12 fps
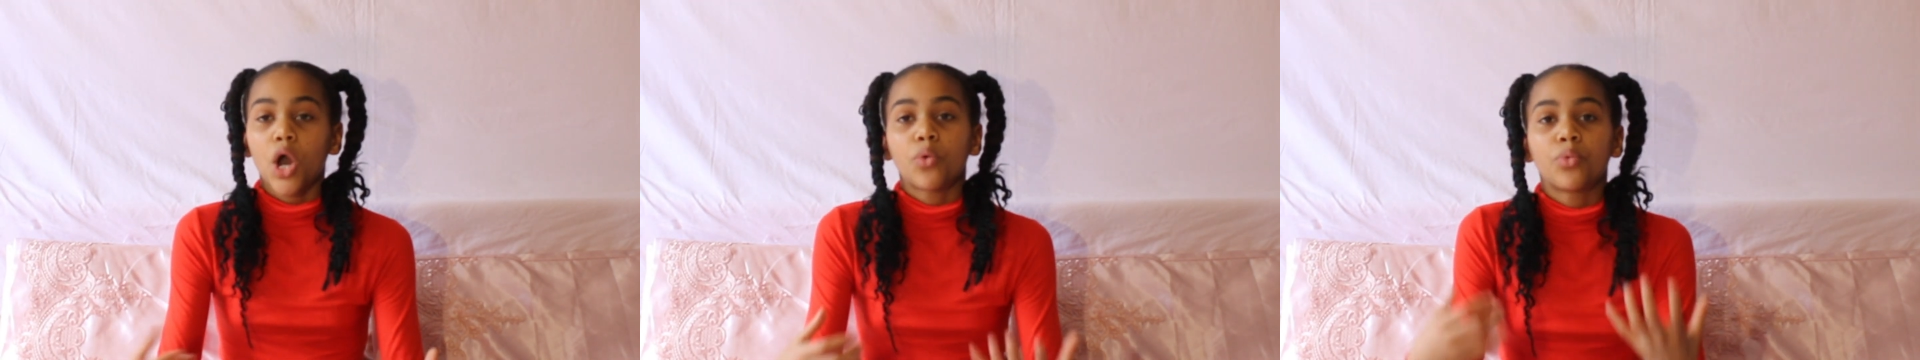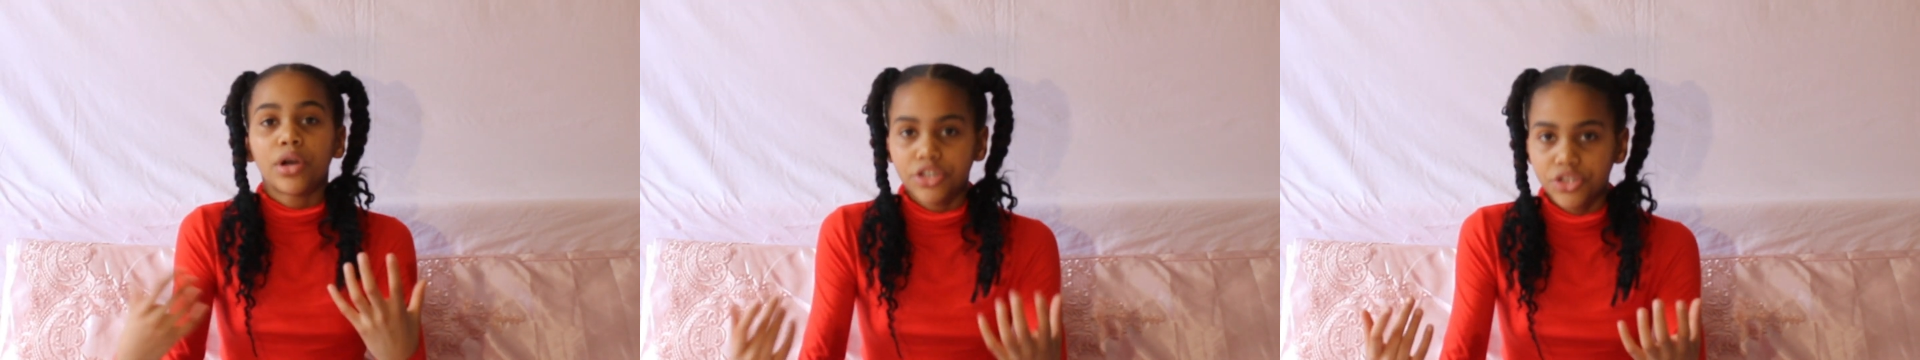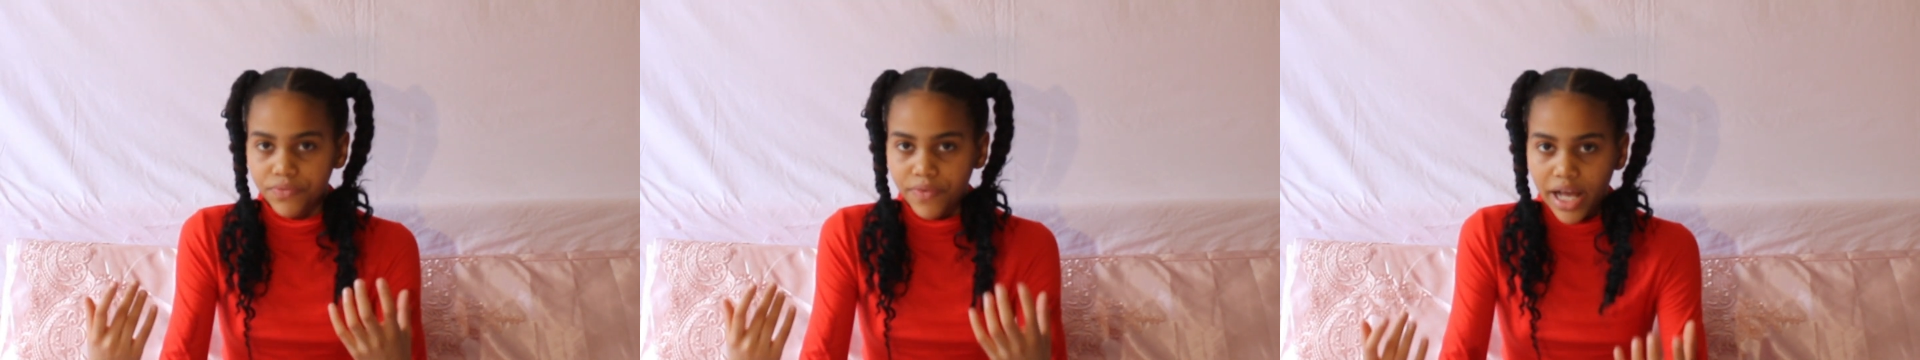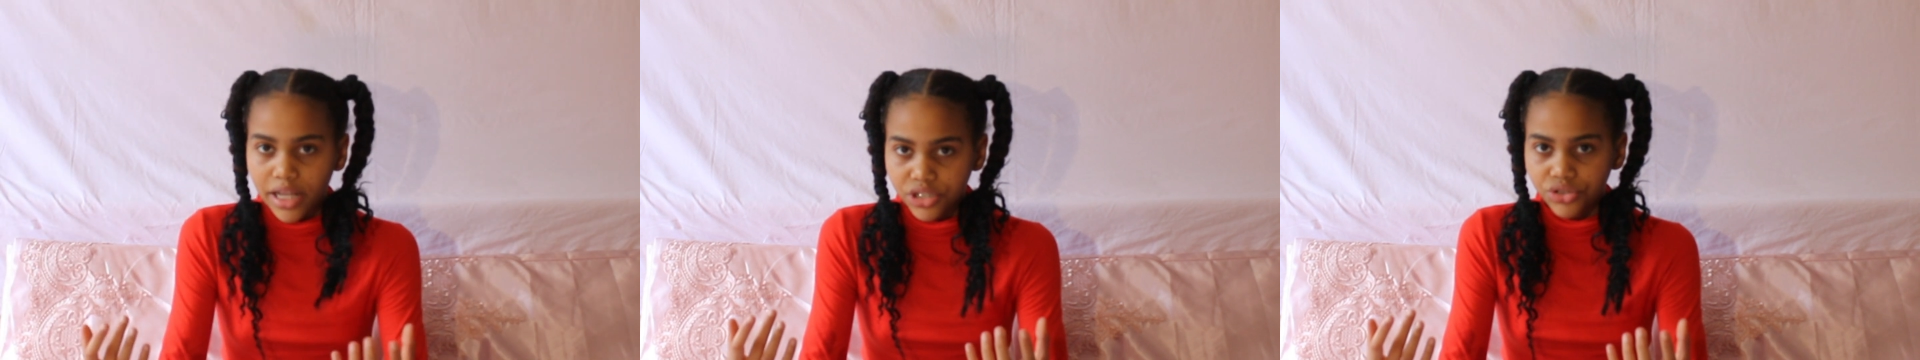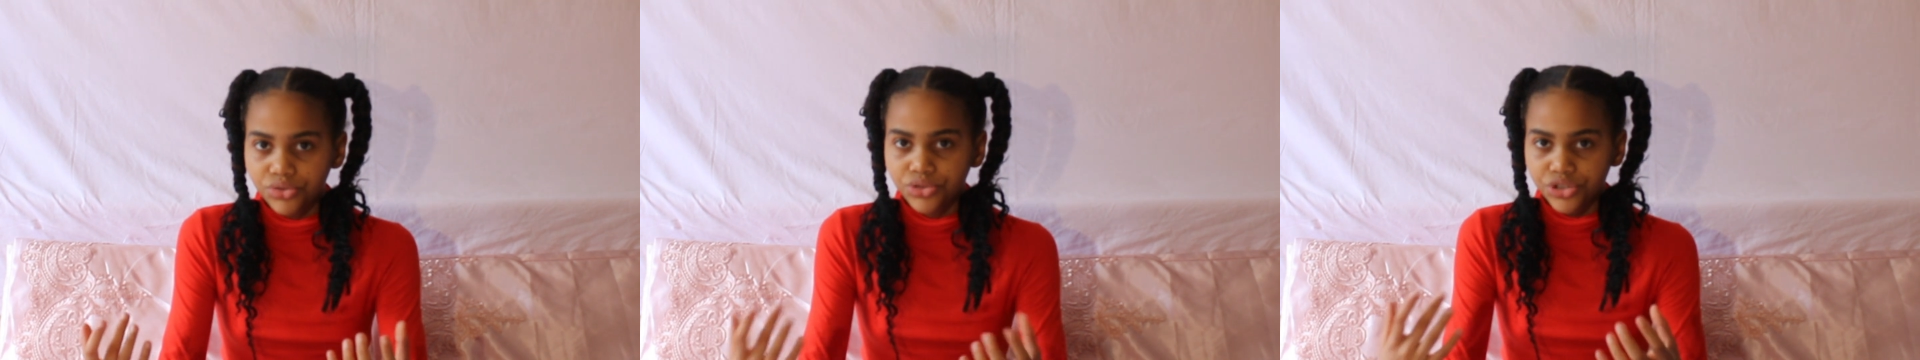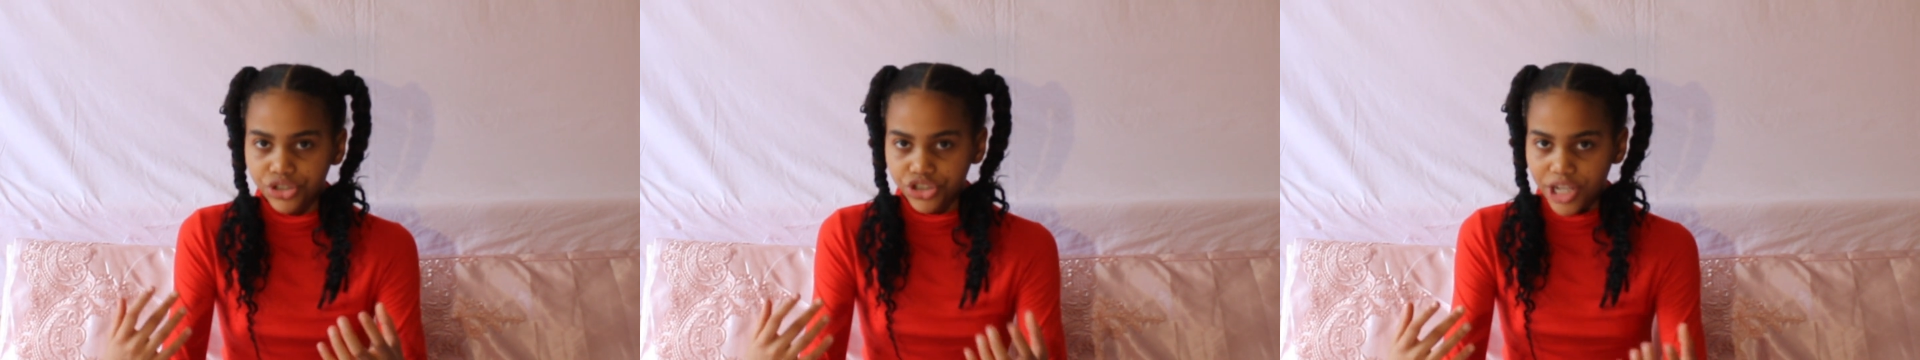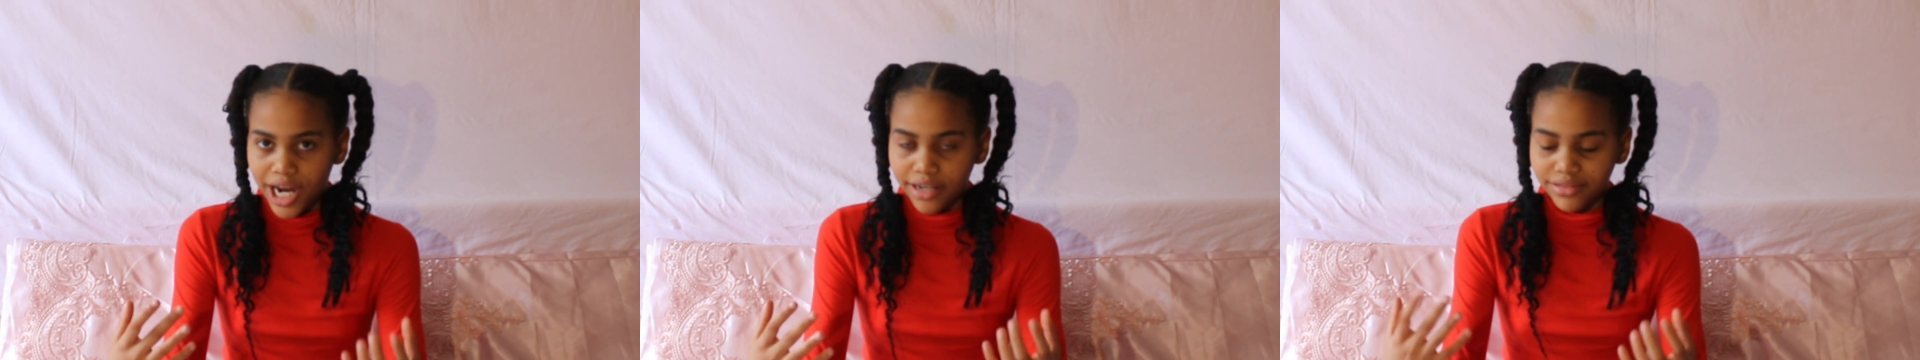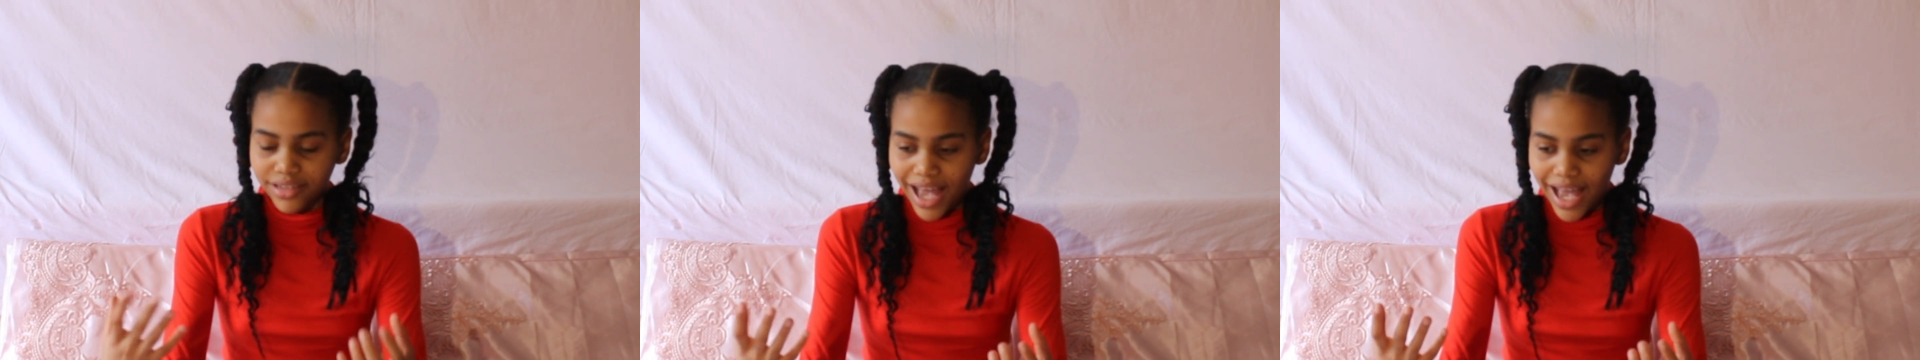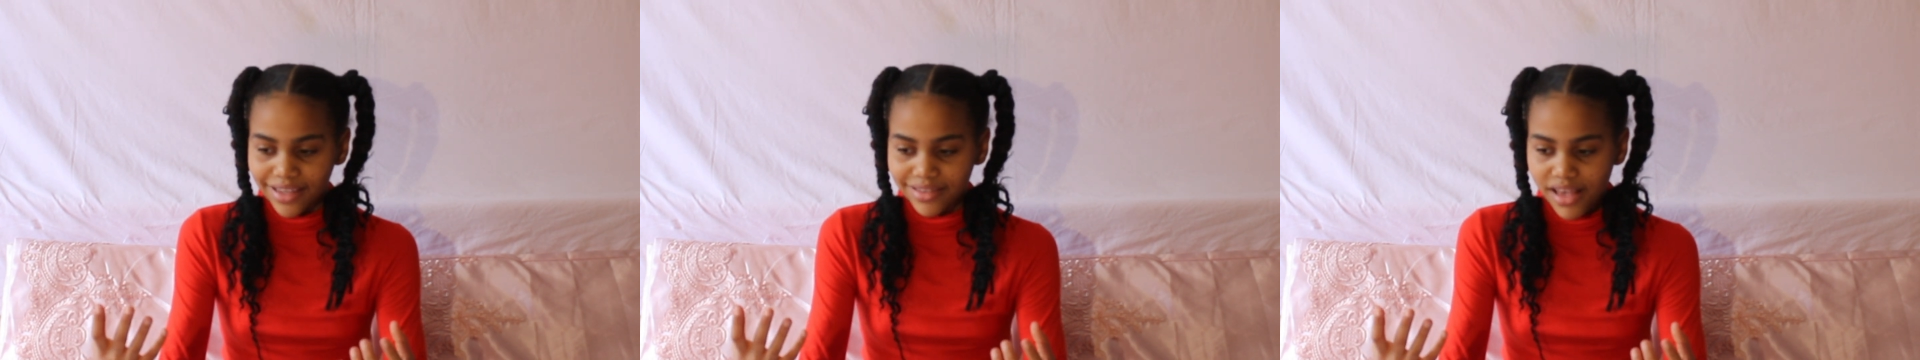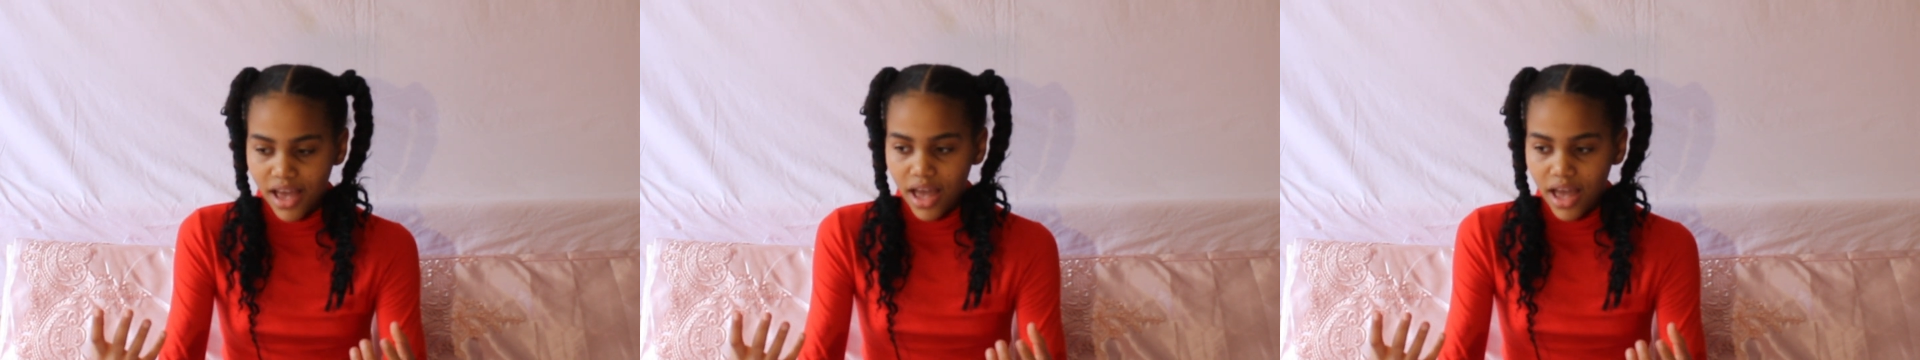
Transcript: which value your channel has.